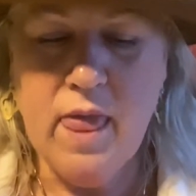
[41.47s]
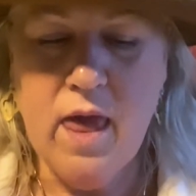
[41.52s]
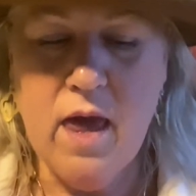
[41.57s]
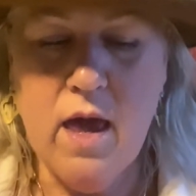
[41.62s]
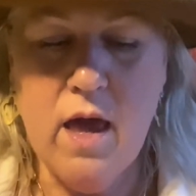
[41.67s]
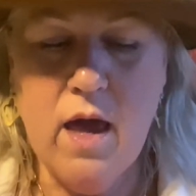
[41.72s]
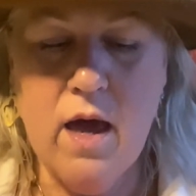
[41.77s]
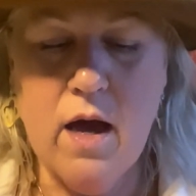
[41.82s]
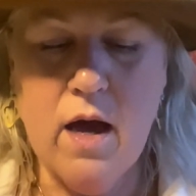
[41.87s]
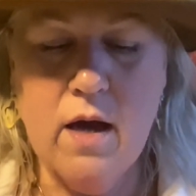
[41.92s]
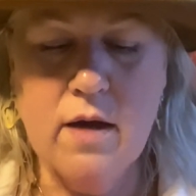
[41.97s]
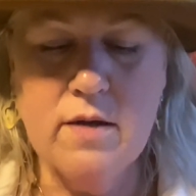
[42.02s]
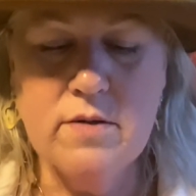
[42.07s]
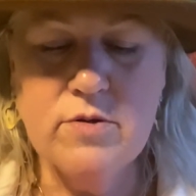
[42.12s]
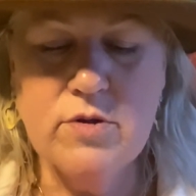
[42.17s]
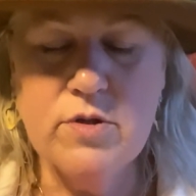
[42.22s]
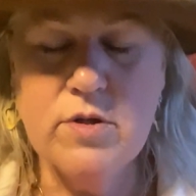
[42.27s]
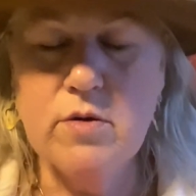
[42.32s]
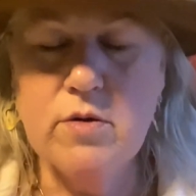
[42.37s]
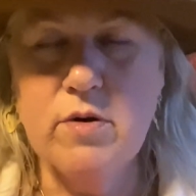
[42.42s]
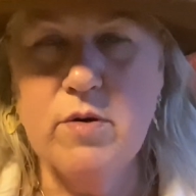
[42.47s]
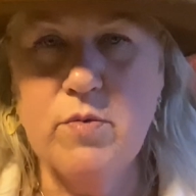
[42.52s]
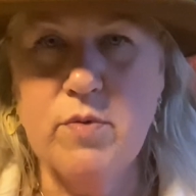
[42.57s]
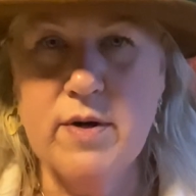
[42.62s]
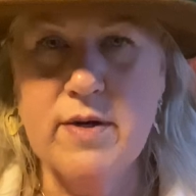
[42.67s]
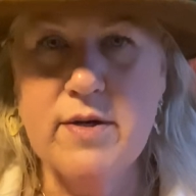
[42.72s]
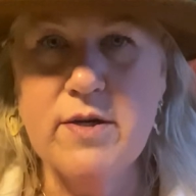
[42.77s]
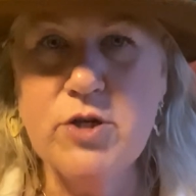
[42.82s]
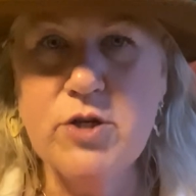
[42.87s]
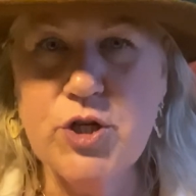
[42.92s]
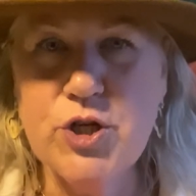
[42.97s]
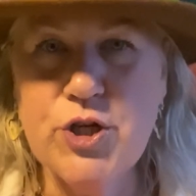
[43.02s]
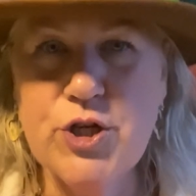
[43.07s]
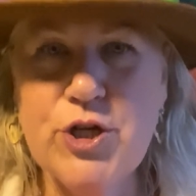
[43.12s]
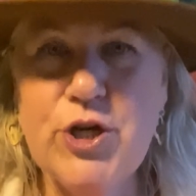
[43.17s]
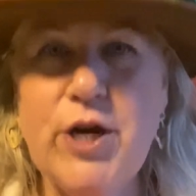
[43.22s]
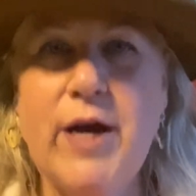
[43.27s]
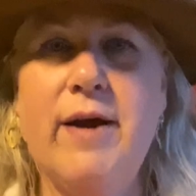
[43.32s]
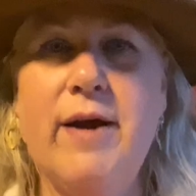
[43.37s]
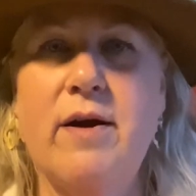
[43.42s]
And so I wanted to
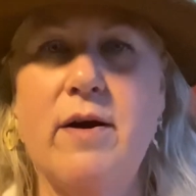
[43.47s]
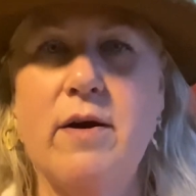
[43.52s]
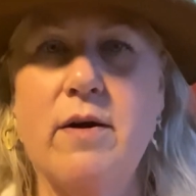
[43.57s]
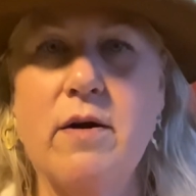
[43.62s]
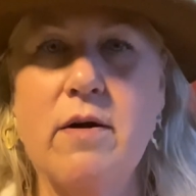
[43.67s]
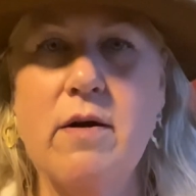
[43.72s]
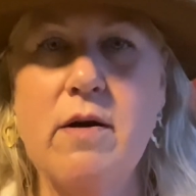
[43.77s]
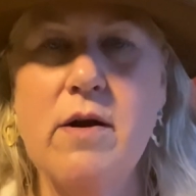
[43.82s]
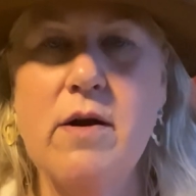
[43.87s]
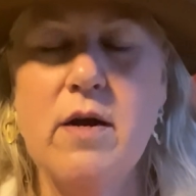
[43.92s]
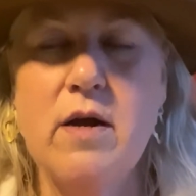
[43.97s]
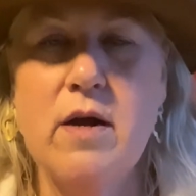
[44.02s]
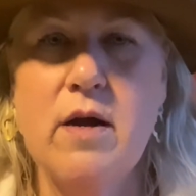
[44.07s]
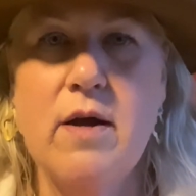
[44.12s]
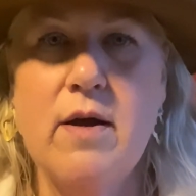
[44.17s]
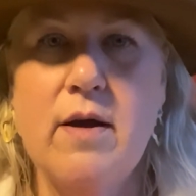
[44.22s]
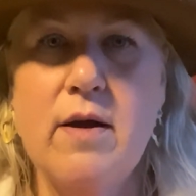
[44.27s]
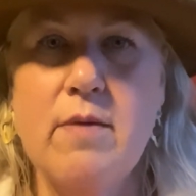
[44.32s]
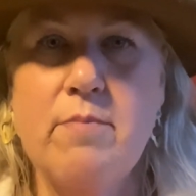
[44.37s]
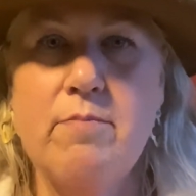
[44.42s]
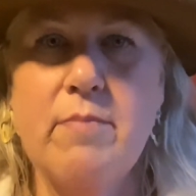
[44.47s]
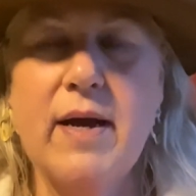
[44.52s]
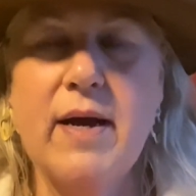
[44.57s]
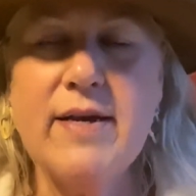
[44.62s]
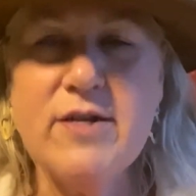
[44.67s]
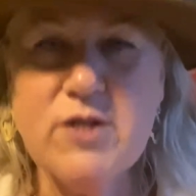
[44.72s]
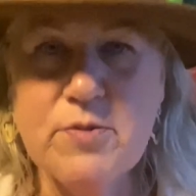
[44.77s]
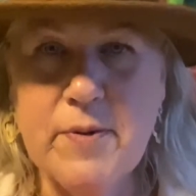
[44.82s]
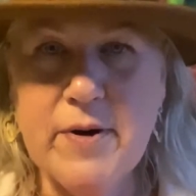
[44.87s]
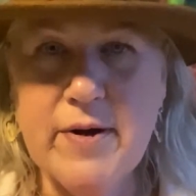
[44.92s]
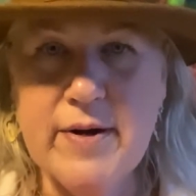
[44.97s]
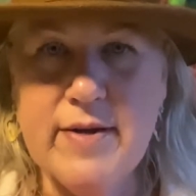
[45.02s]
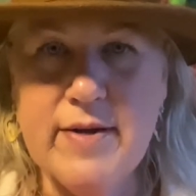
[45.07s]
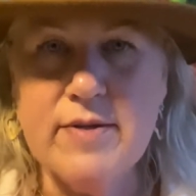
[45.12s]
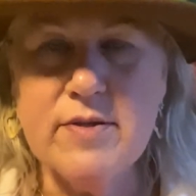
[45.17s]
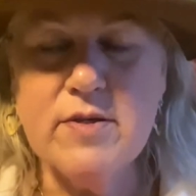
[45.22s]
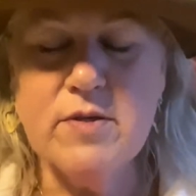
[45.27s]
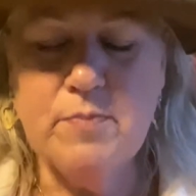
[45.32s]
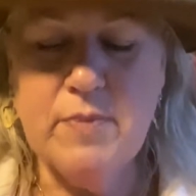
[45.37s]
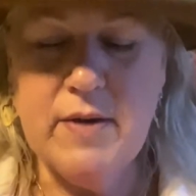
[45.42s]
share my
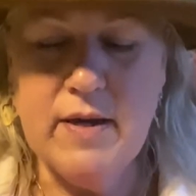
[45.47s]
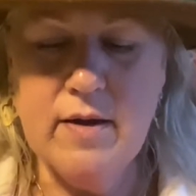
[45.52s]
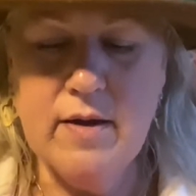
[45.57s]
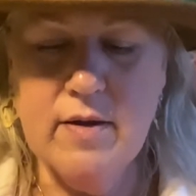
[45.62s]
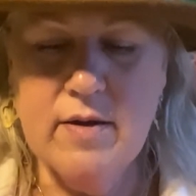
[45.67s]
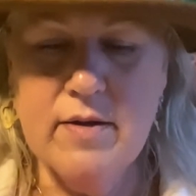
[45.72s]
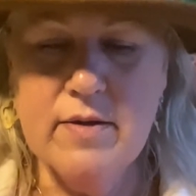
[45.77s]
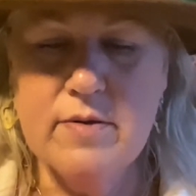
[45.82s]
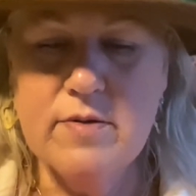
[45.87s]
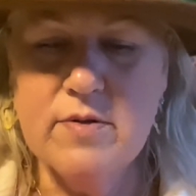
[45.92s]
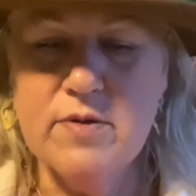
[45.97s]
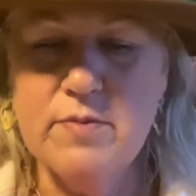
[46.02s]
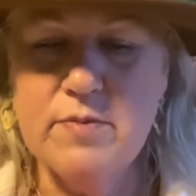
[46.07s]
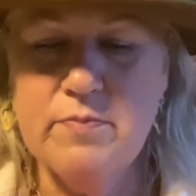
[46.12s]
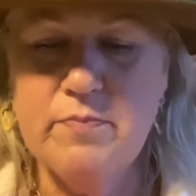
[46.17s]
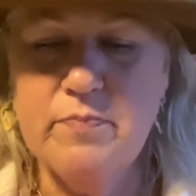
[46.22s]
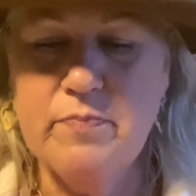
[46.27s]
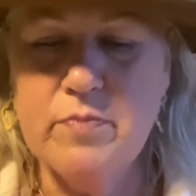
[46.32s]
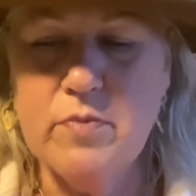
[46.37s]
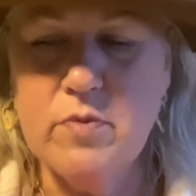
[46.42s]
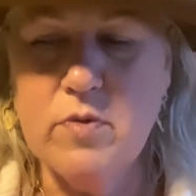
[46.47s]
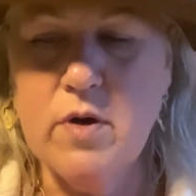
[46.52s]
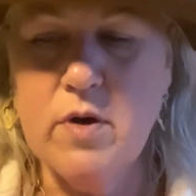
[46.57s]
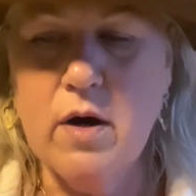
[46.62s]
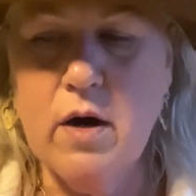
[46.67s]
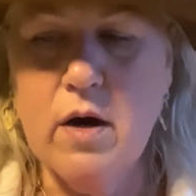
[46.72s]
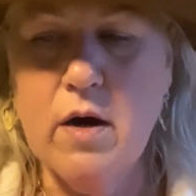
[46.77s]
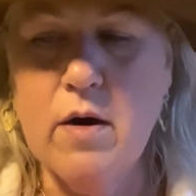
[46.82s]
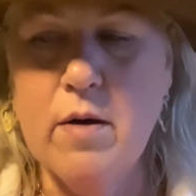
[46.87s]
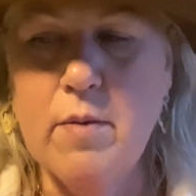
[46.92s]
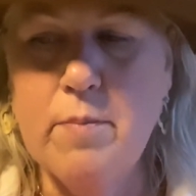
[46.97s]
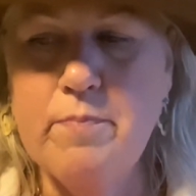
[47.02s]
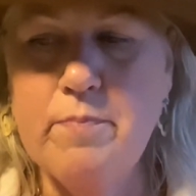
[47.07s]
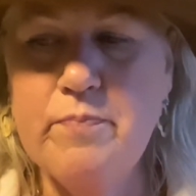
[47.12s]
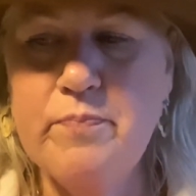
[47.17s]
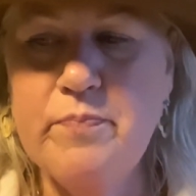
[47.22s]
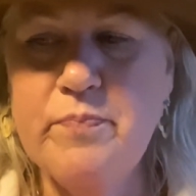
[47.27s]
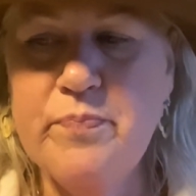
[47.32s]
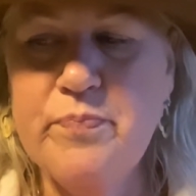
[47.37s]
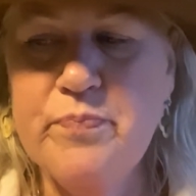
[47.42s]
experience because um,